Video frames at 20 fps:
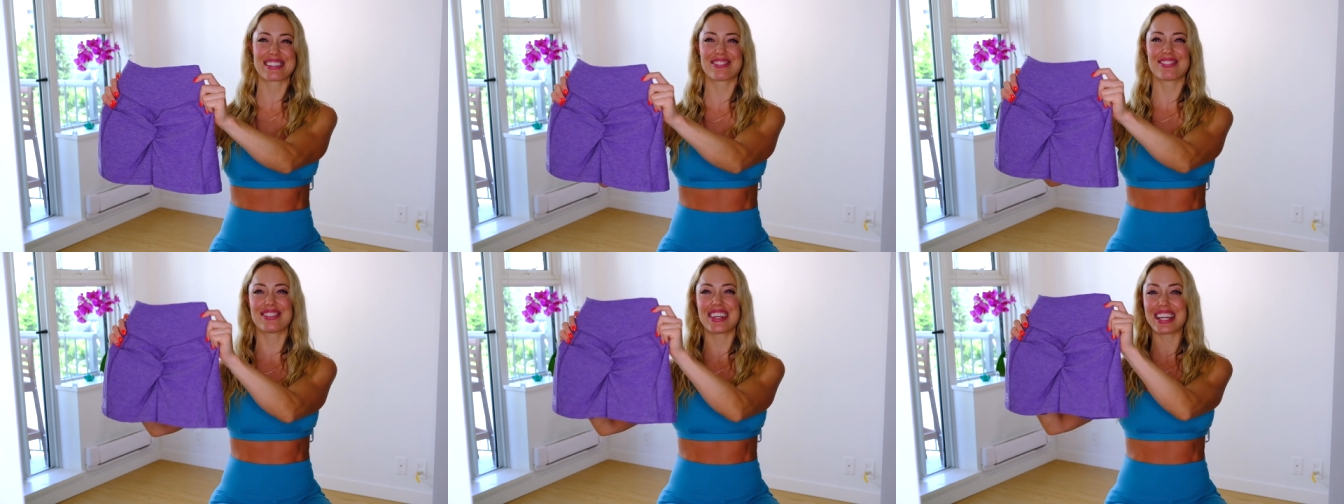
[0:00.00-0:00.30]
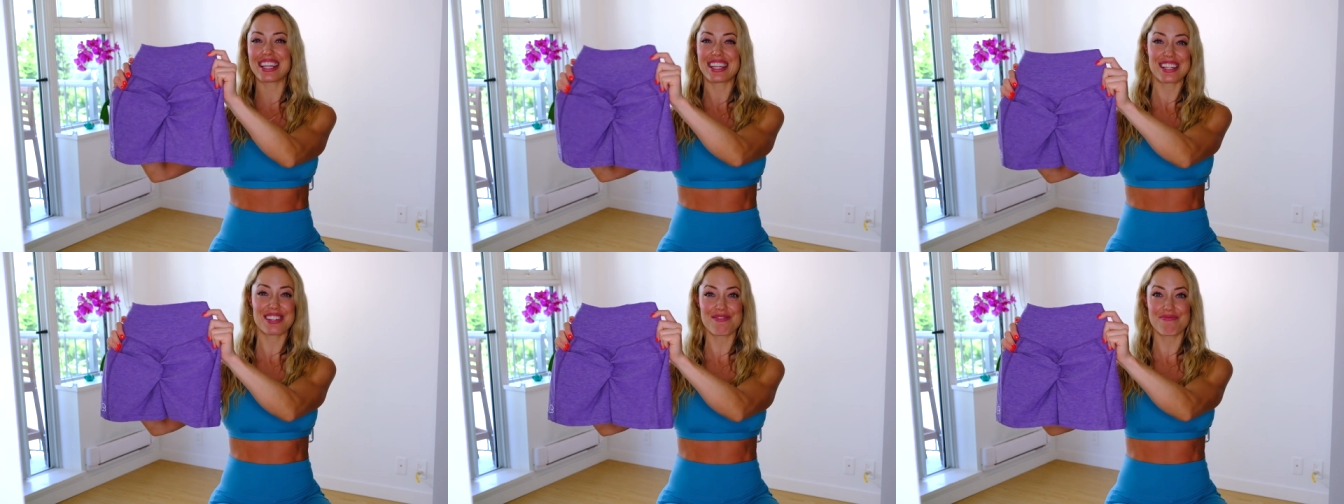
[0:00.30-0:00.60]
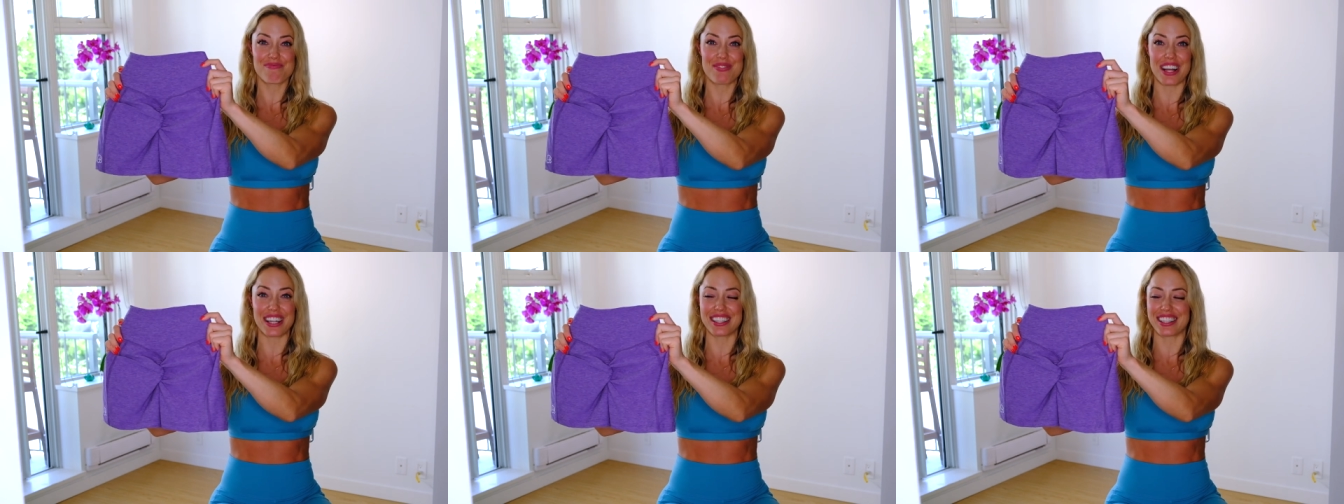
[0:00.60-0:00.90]
making your
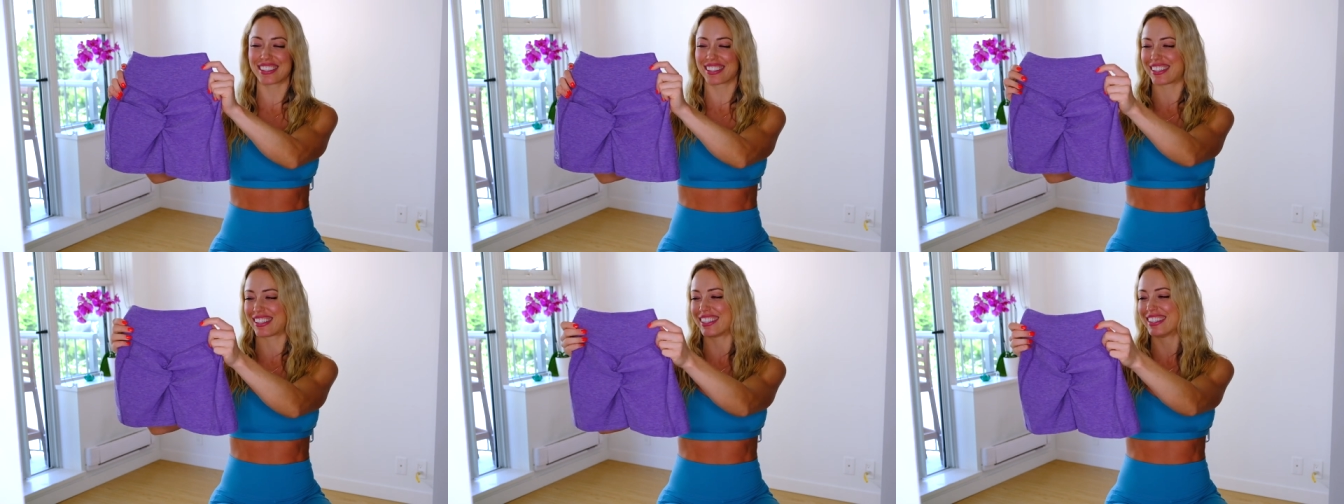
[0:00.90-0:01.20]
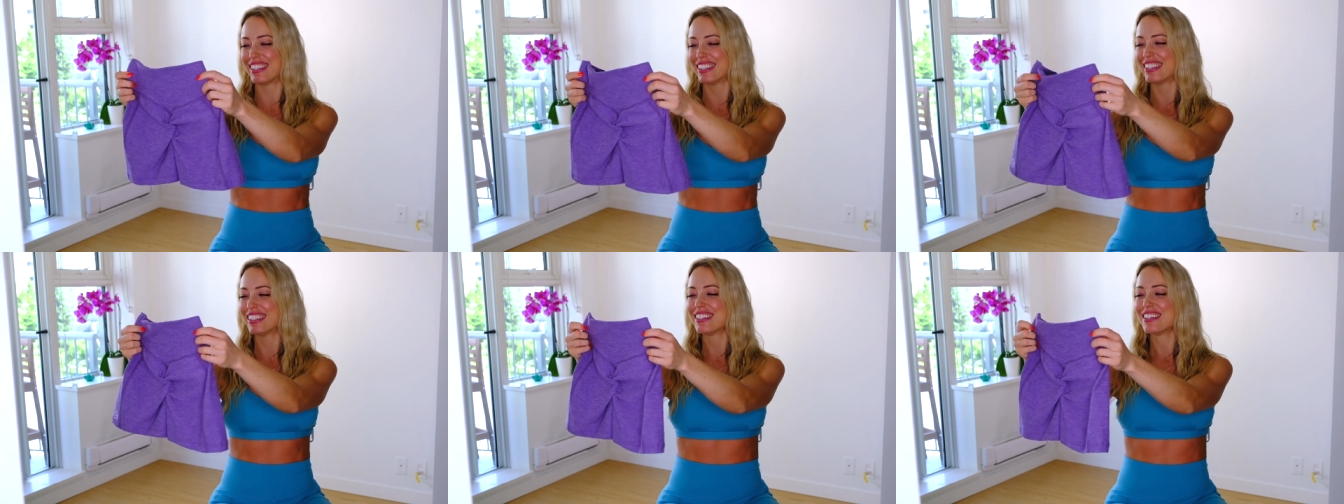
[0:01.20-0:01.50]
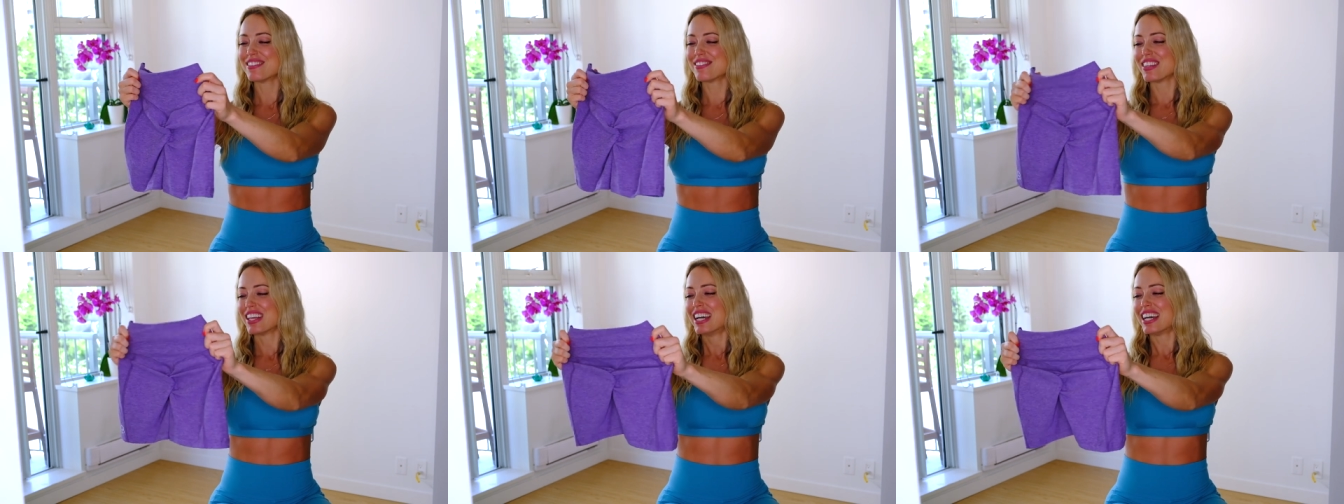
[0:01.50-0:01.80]
butt look good.
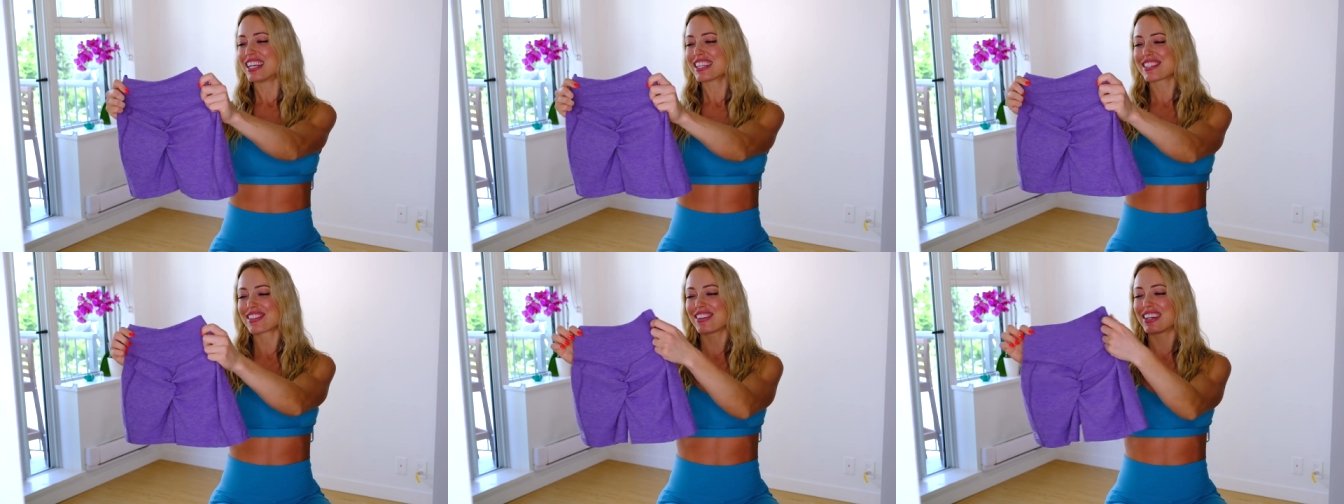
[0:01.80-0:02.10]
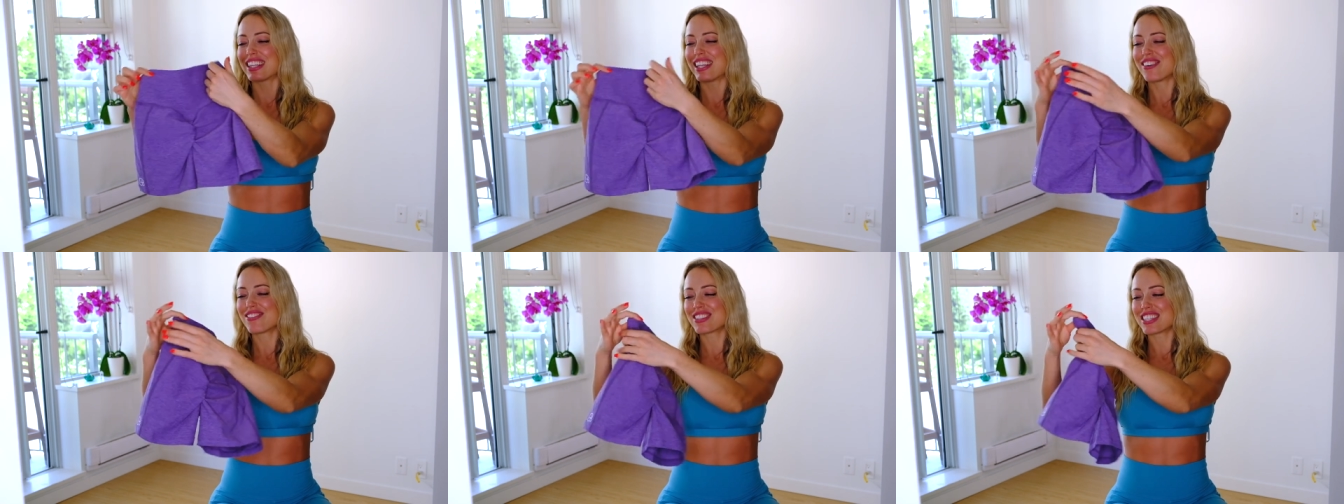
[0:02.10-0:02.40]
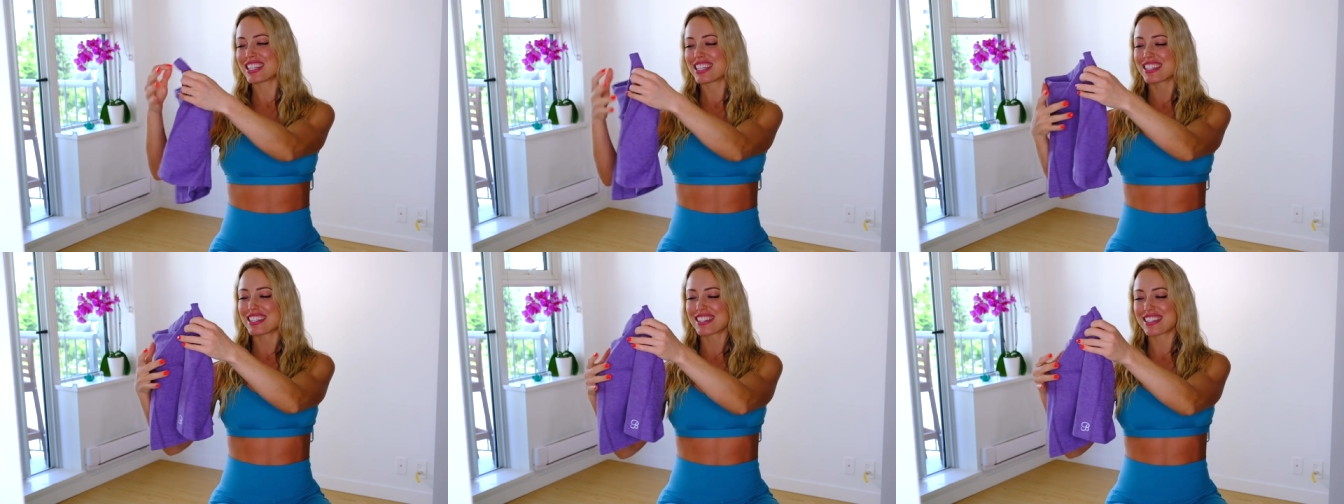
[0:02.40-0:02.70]
So I love
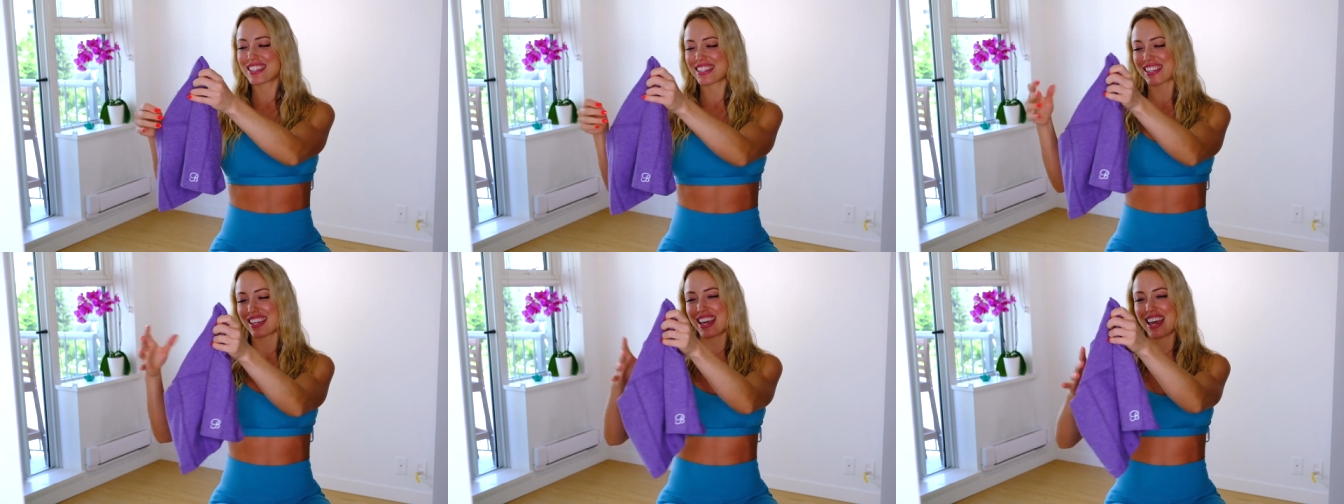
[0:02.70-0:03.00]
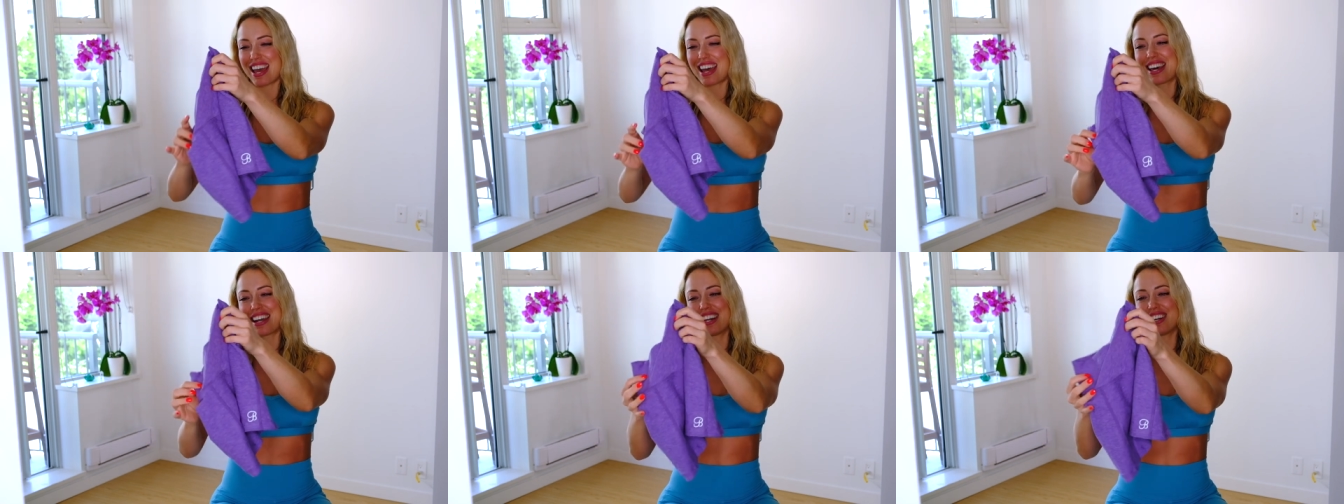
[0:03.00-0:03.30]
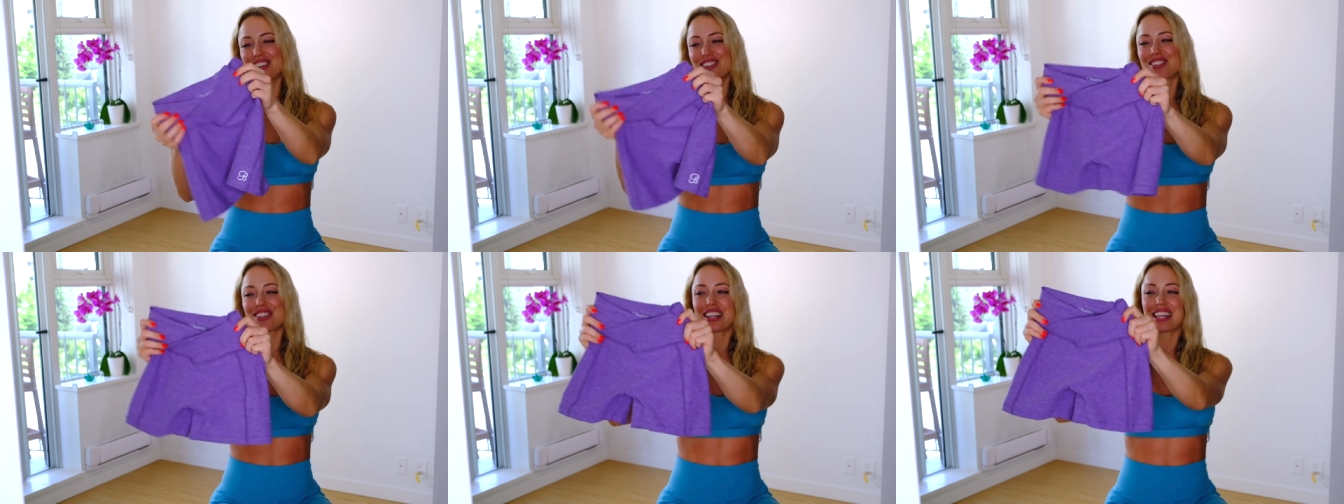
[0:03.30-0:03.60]
these and
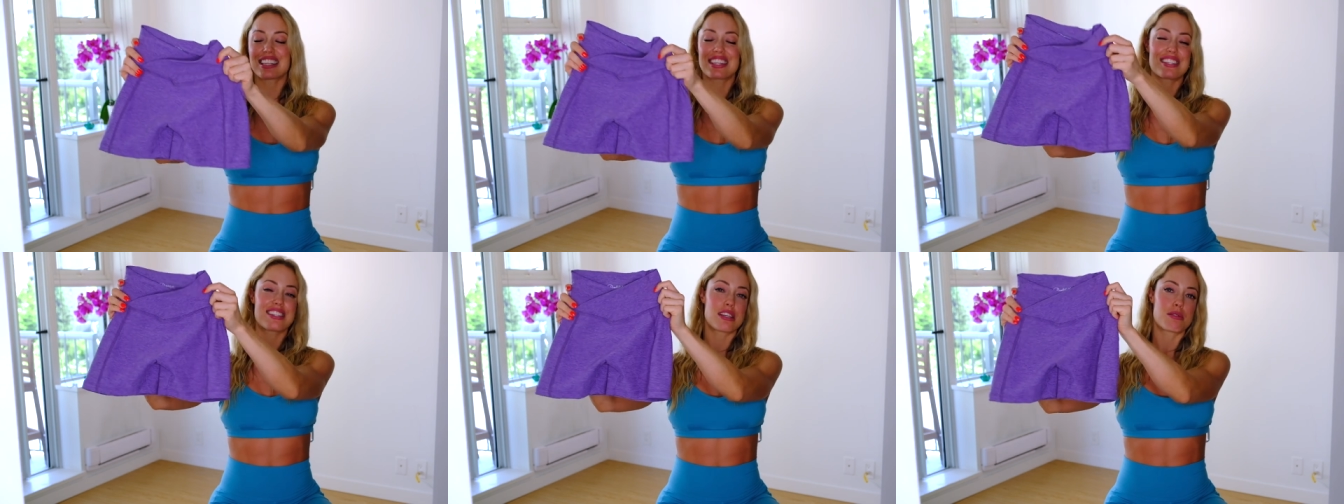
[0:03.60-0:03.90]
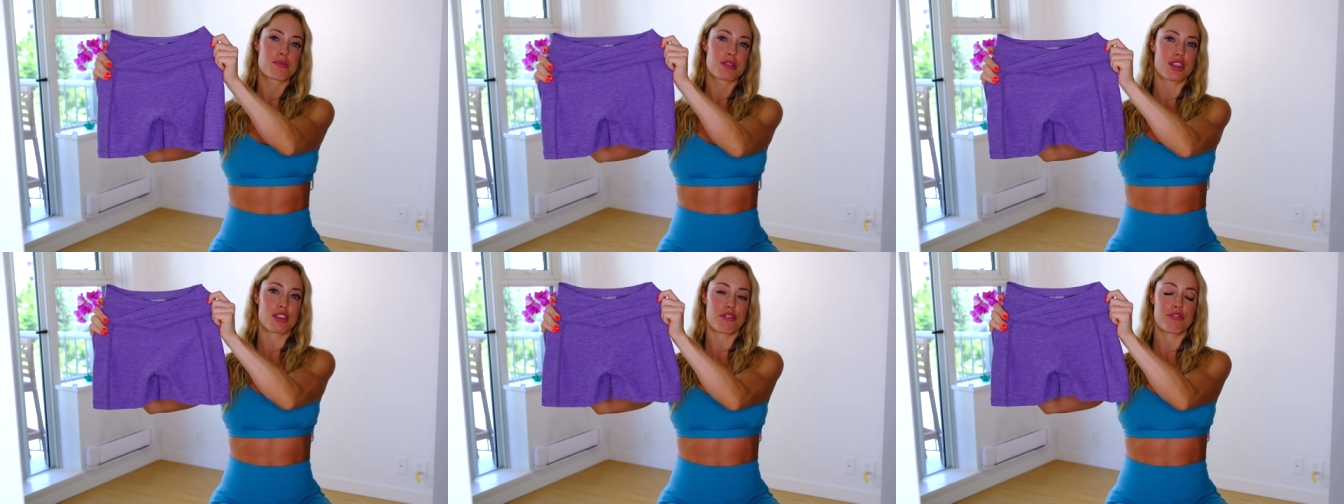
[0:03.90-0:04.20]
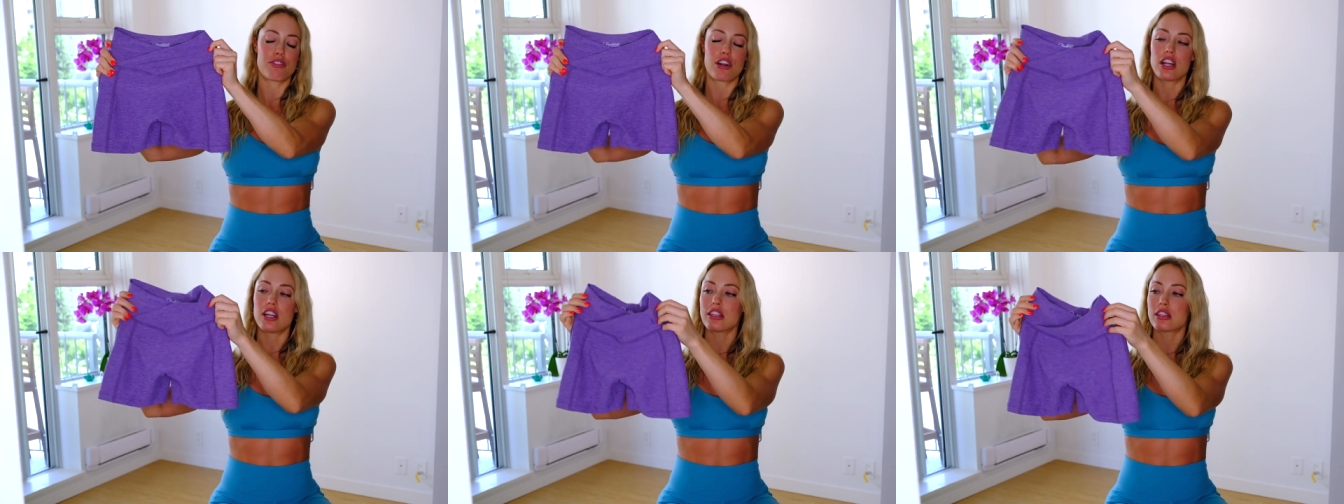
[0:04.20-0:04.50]
I also like the seams at the
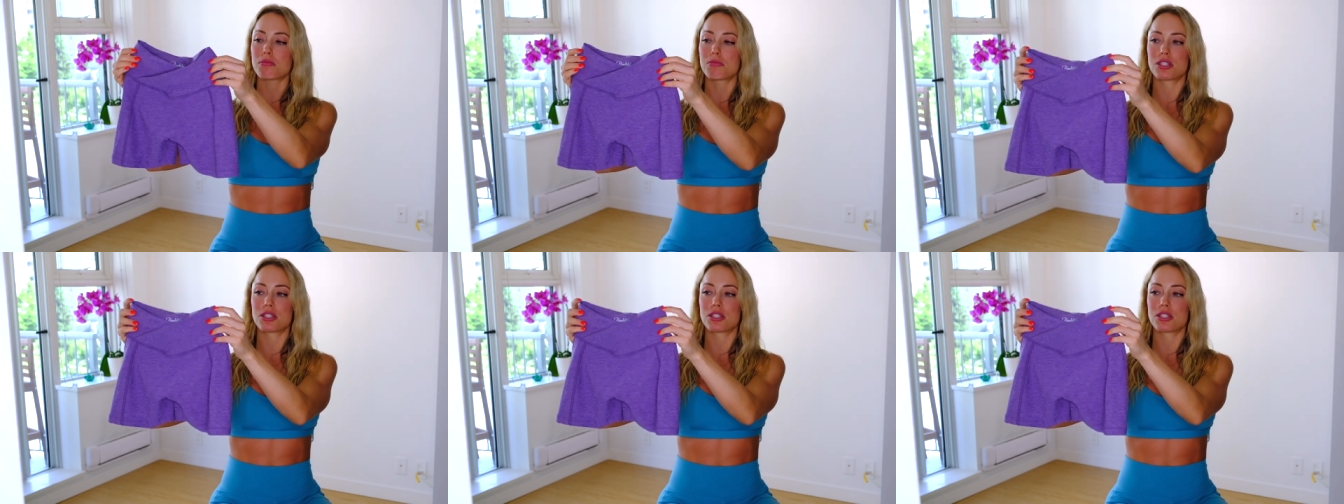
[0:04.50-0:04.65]
front.